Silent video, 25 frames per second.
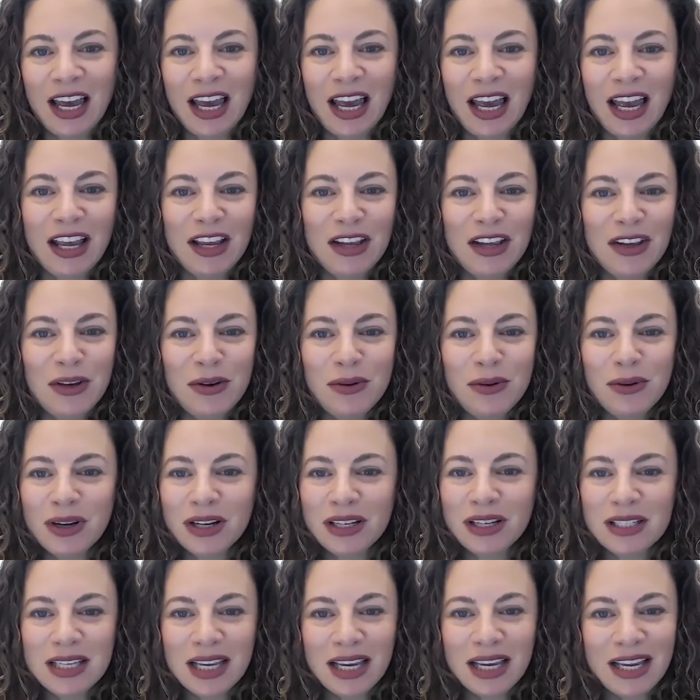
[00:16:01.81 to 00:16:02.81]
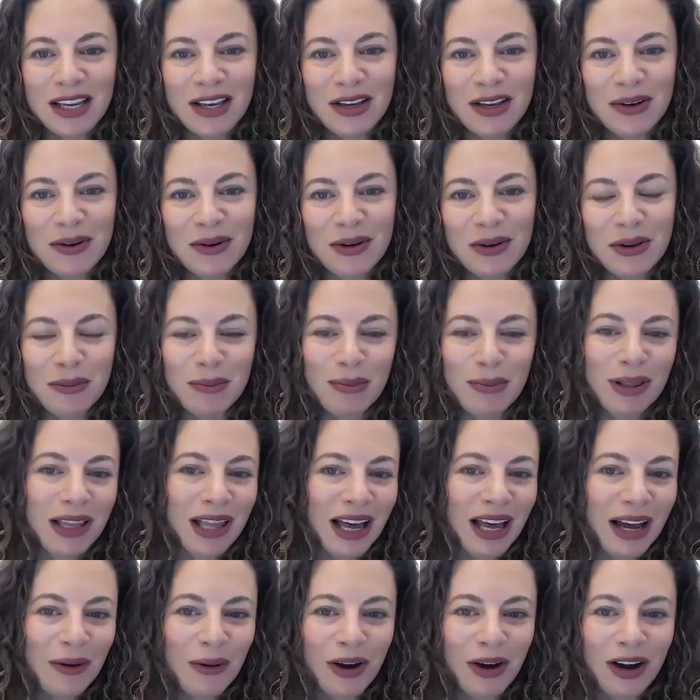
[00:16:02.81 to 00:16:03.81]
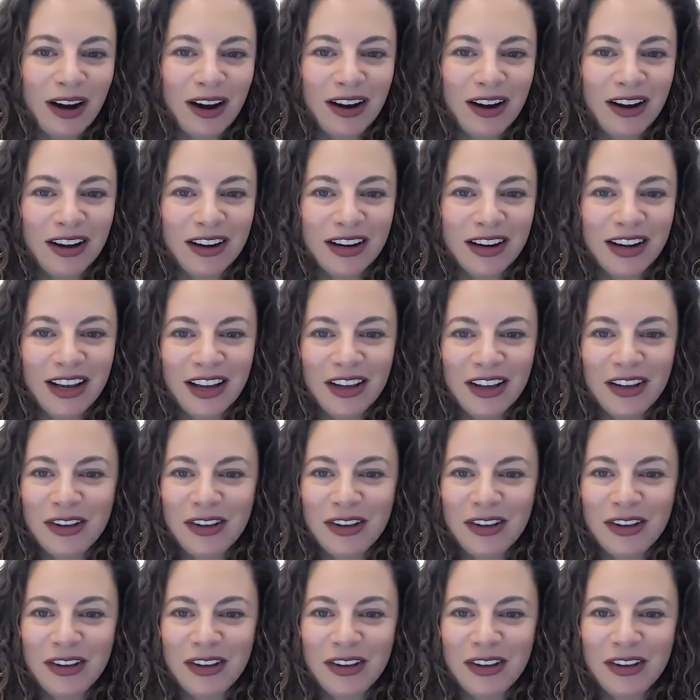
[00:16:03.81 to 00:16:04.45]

And you continue, you plow on,